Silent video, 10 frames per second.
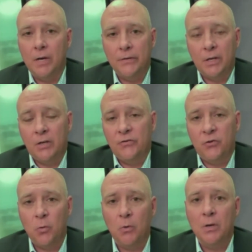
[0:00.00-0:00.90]
The
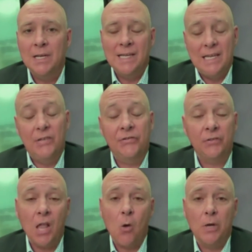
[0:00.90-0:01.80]
consumer is
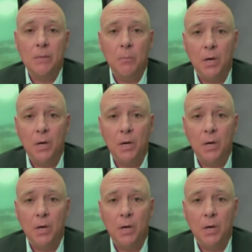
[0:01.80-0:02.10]
slowing,